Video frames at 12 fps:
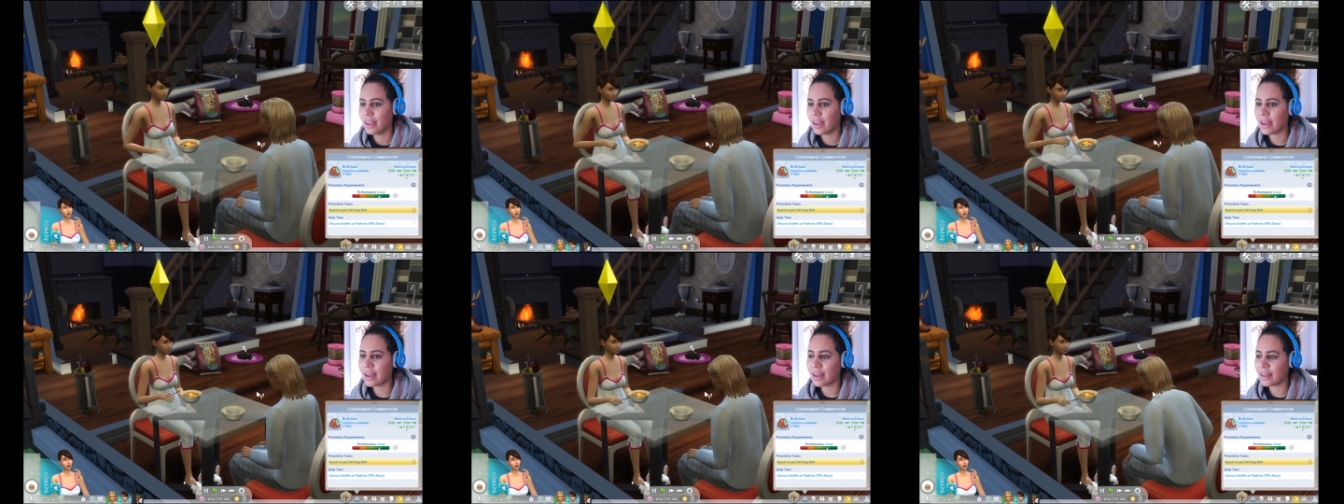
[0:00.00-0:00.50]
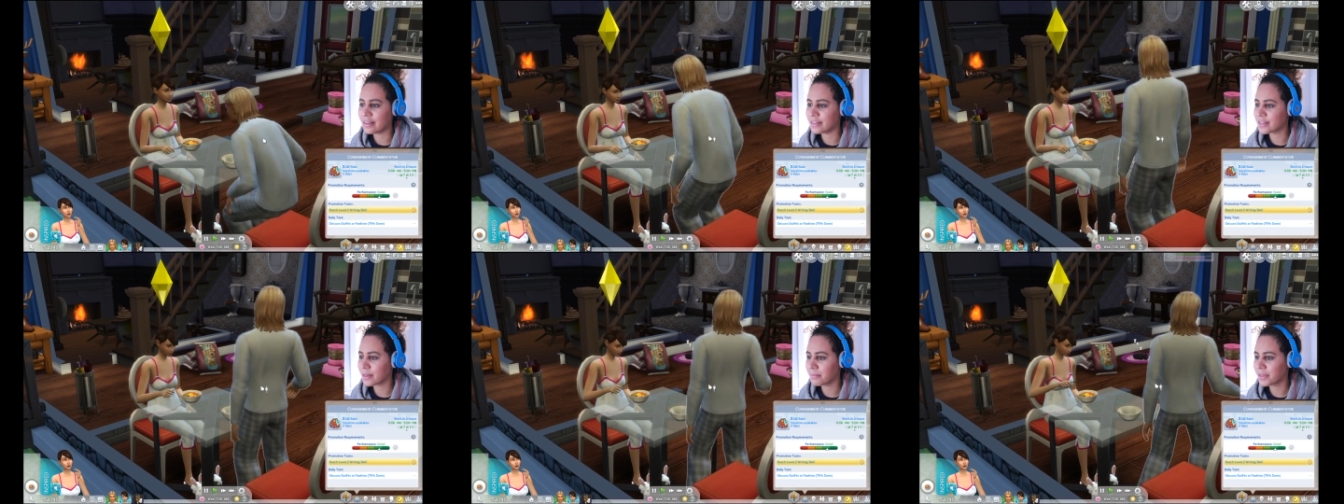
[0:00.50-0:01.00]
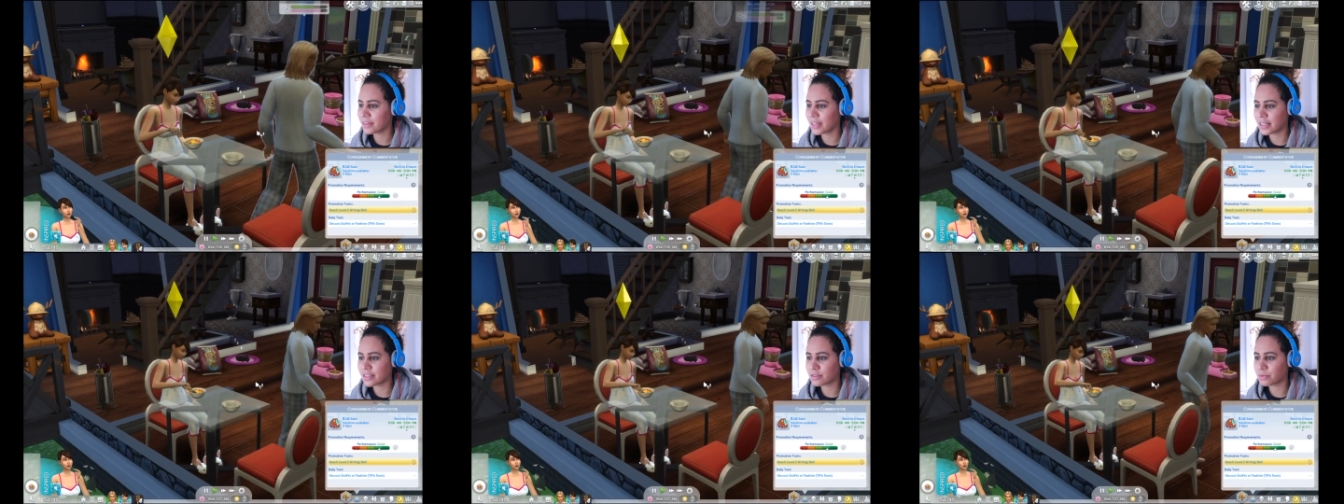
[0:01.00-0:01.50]
and something
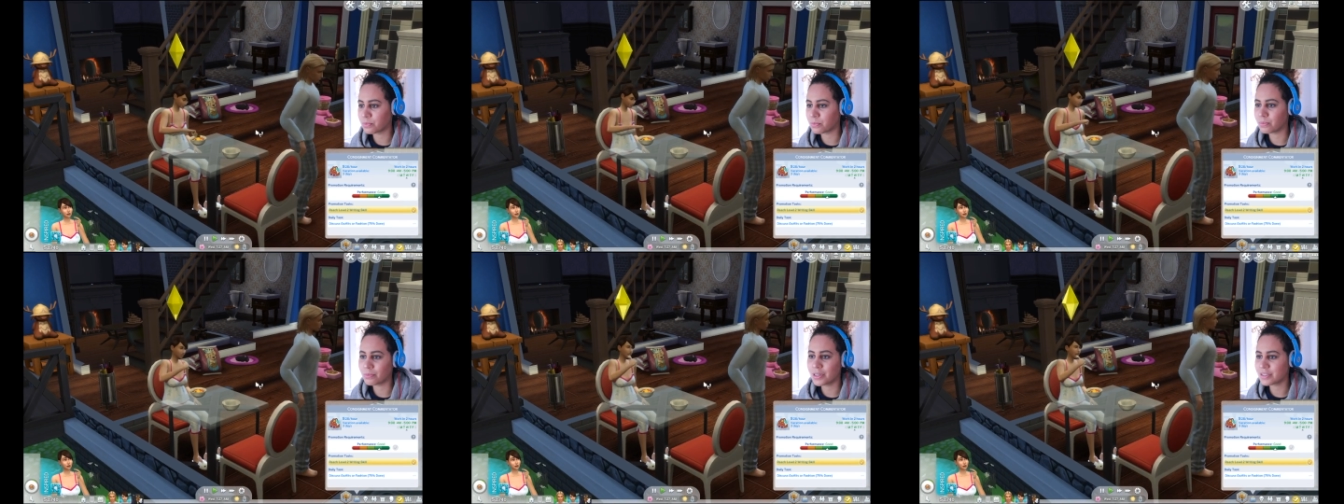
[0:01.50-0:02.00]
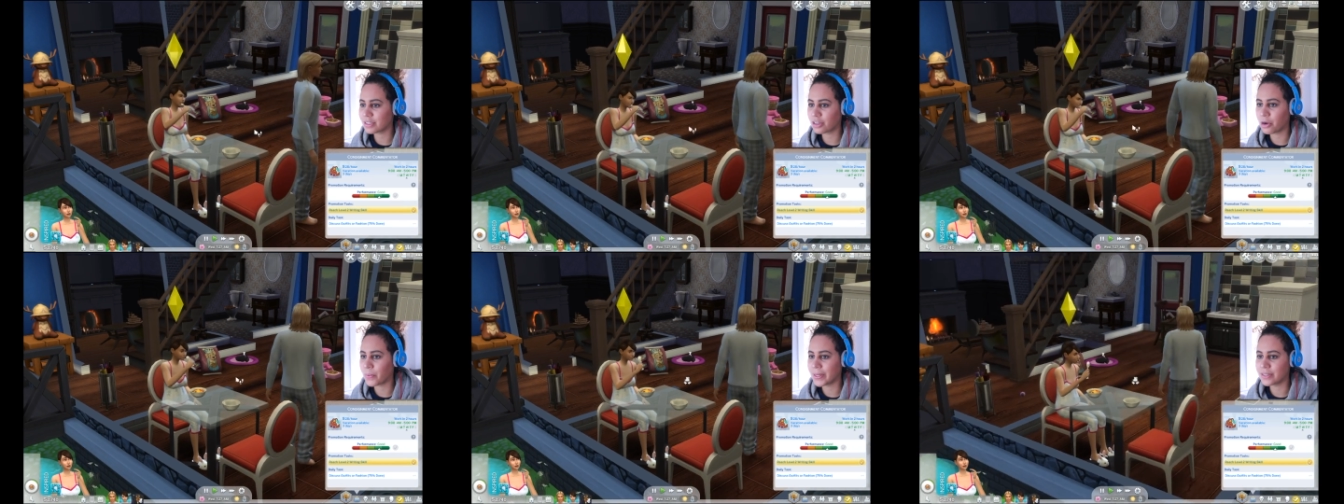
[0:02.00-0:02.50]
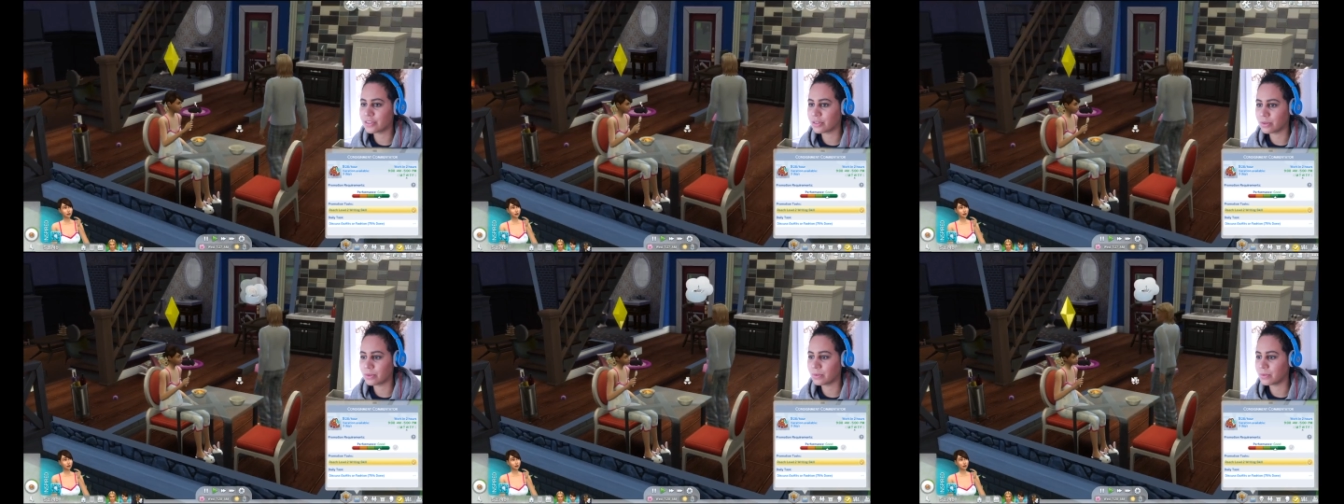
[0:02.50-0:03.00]
that wasn't going
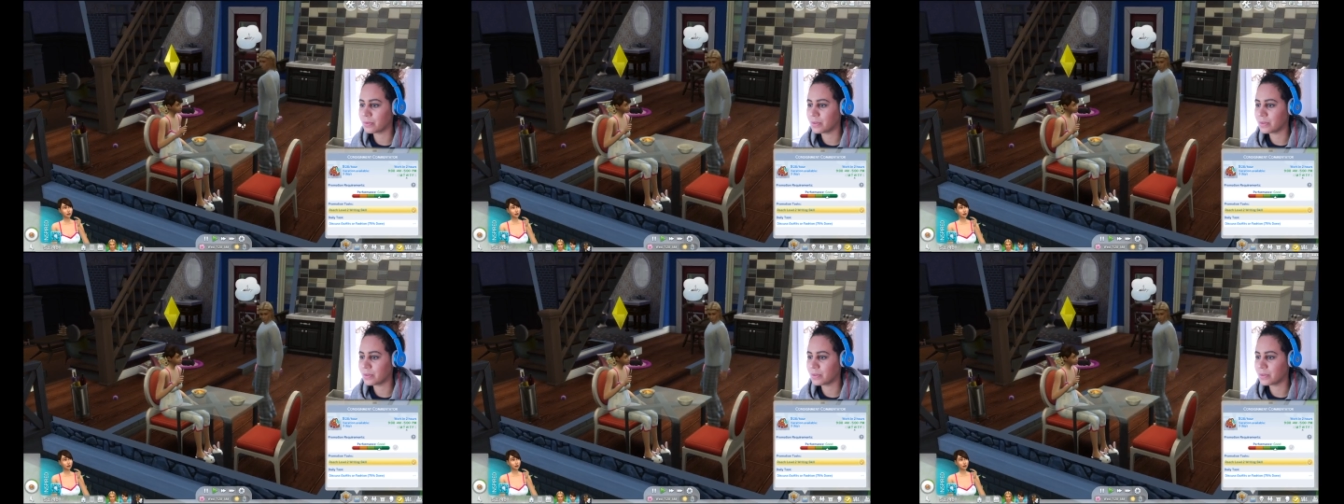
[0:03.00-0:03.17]
to,